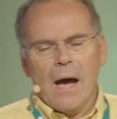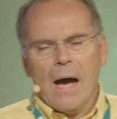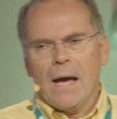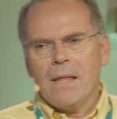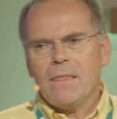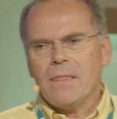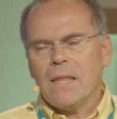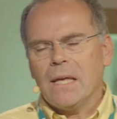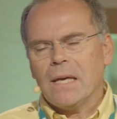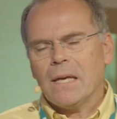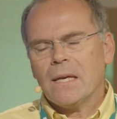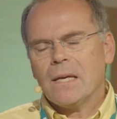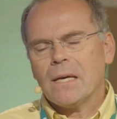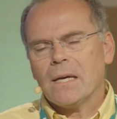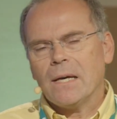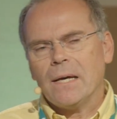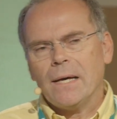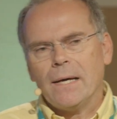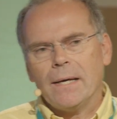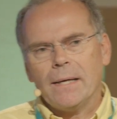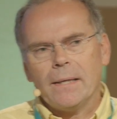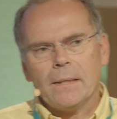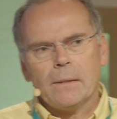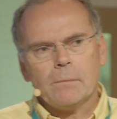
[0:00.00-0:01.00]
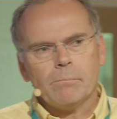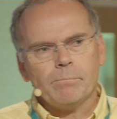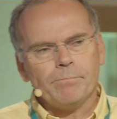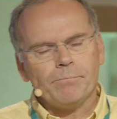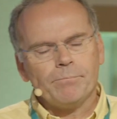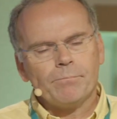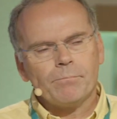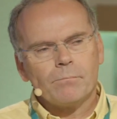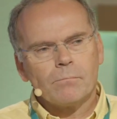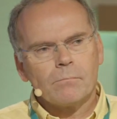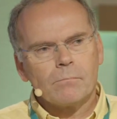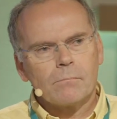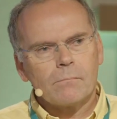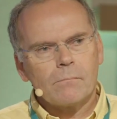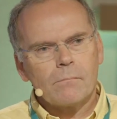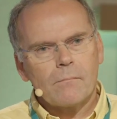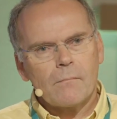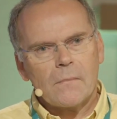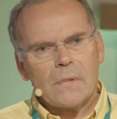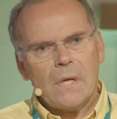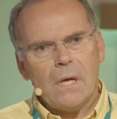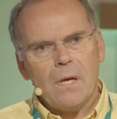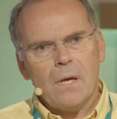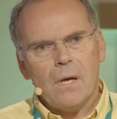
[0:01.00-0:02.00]
I think um,
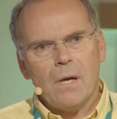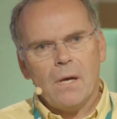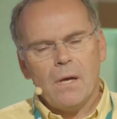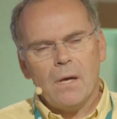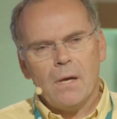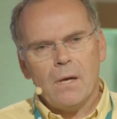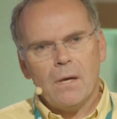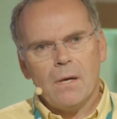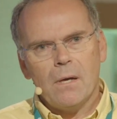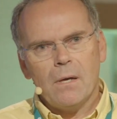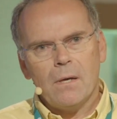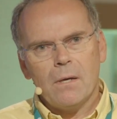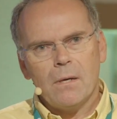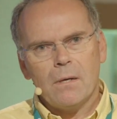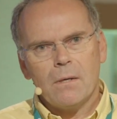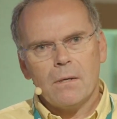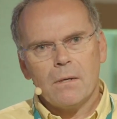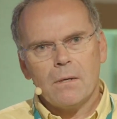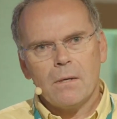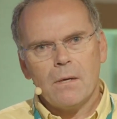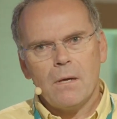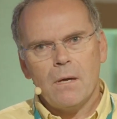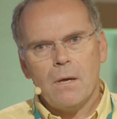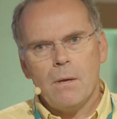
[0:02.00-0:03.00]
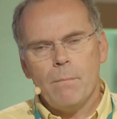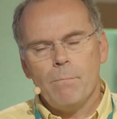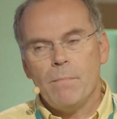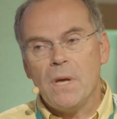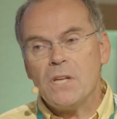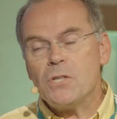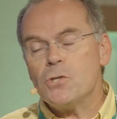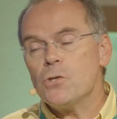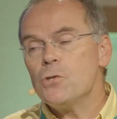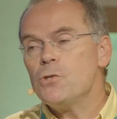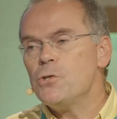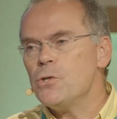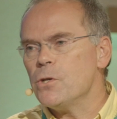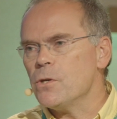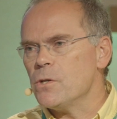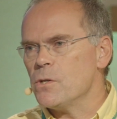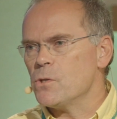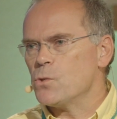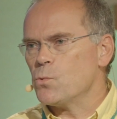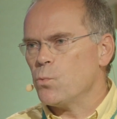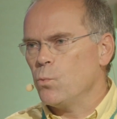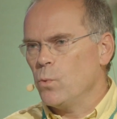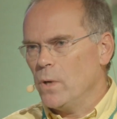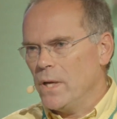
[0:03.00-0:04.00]
uh,
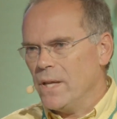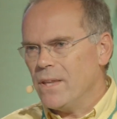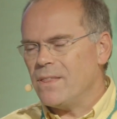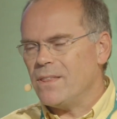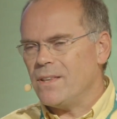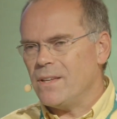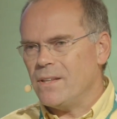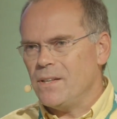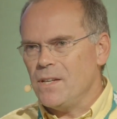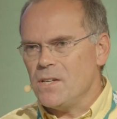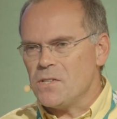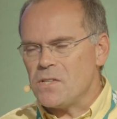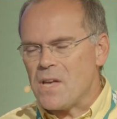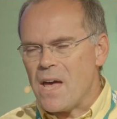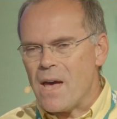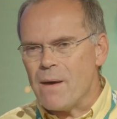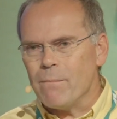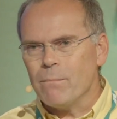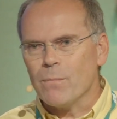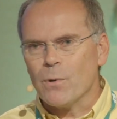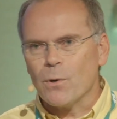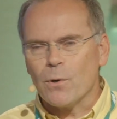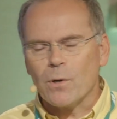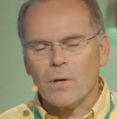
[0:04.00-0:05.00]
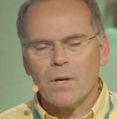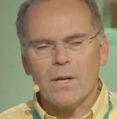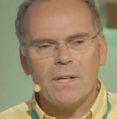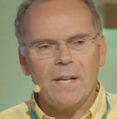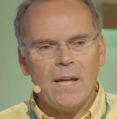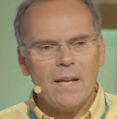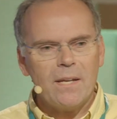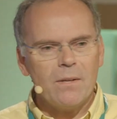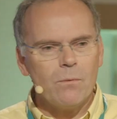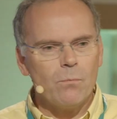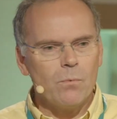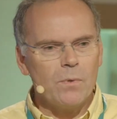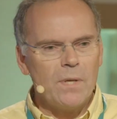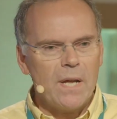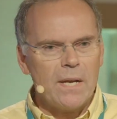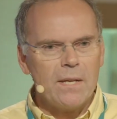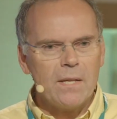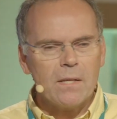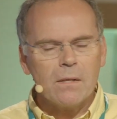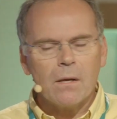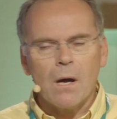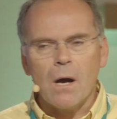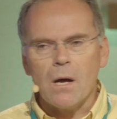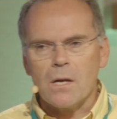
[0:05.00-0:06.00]
messages with this hamburger that it, that
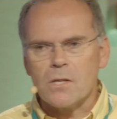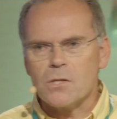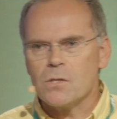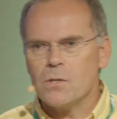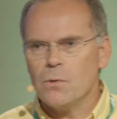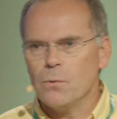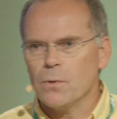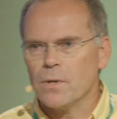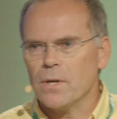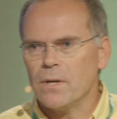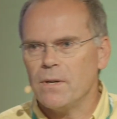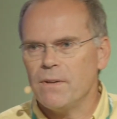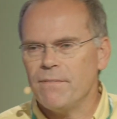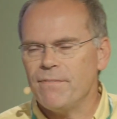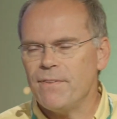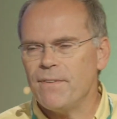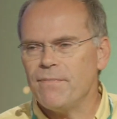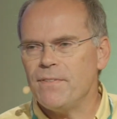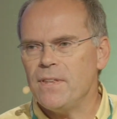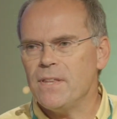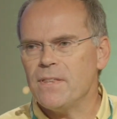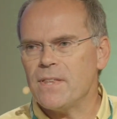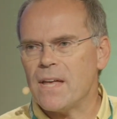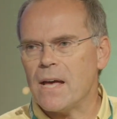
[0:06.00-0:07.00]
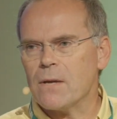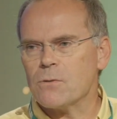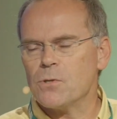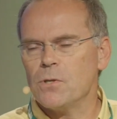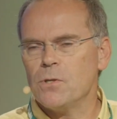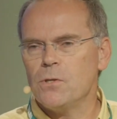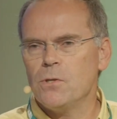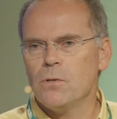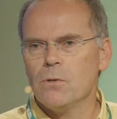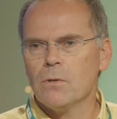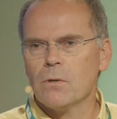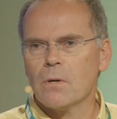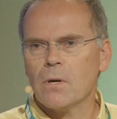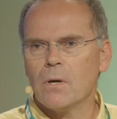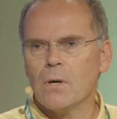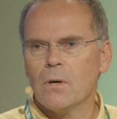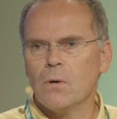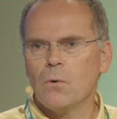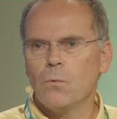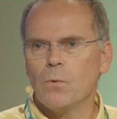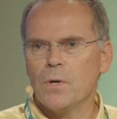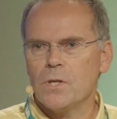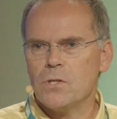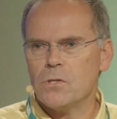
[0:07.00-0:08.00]
it cost 250,000
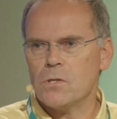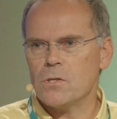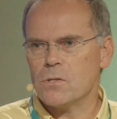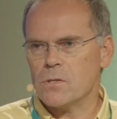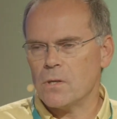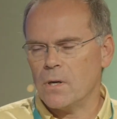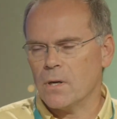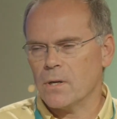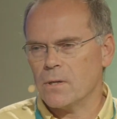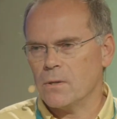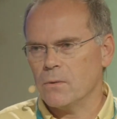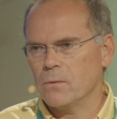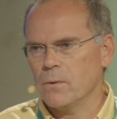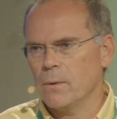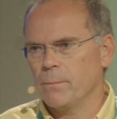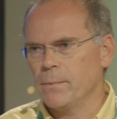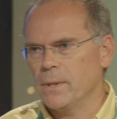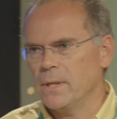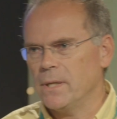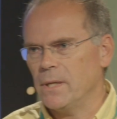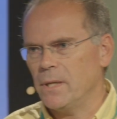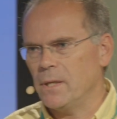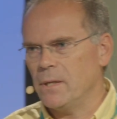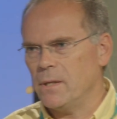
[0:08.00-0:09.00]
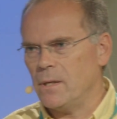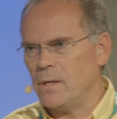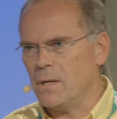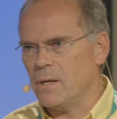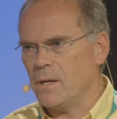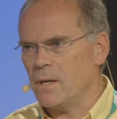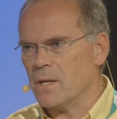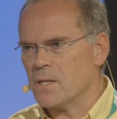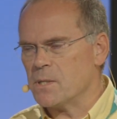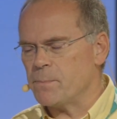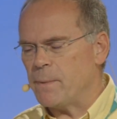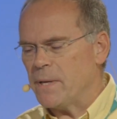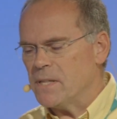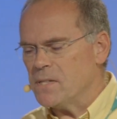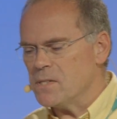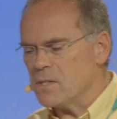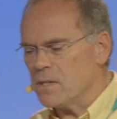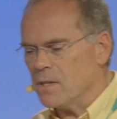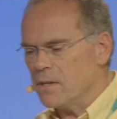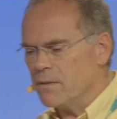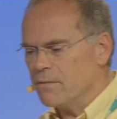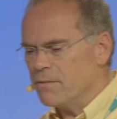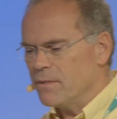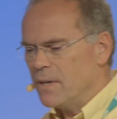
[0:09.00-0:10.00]
euro, which is arguably uh,
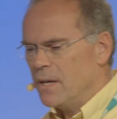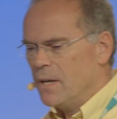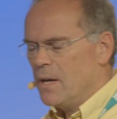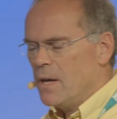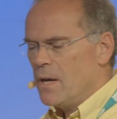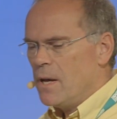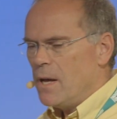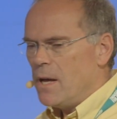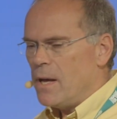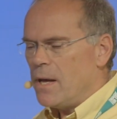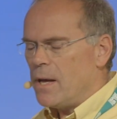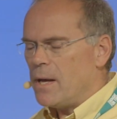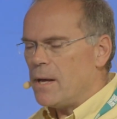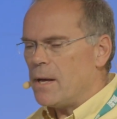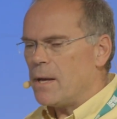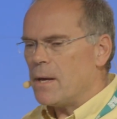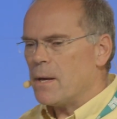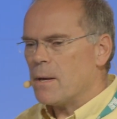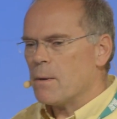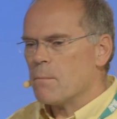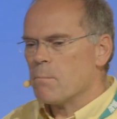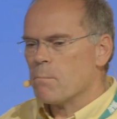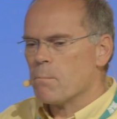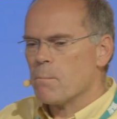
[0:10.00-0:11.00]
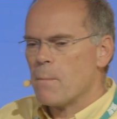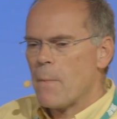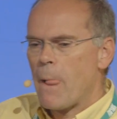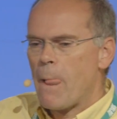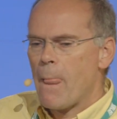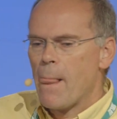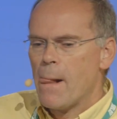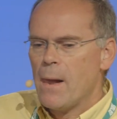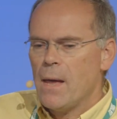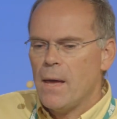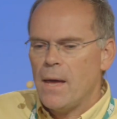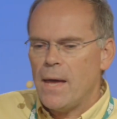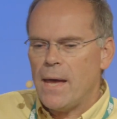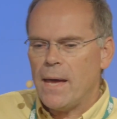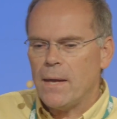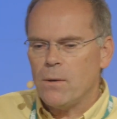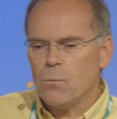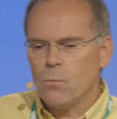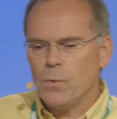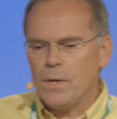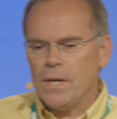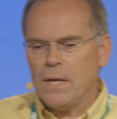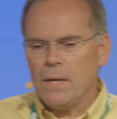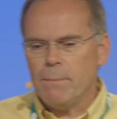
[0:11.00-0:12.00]
expensive. Um,
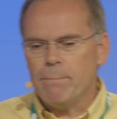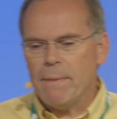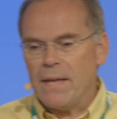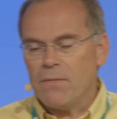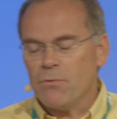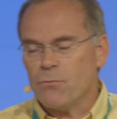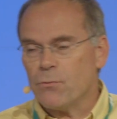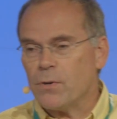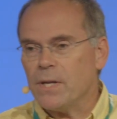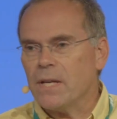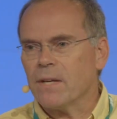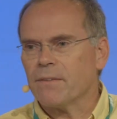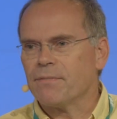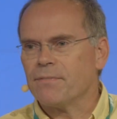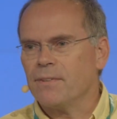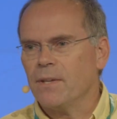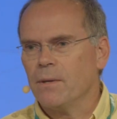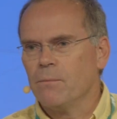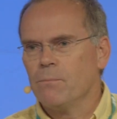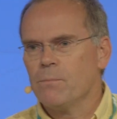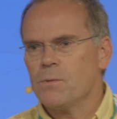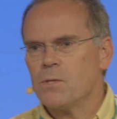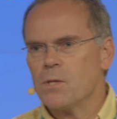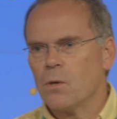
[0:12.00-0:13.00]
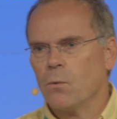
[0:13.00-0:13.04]
and we made three of them,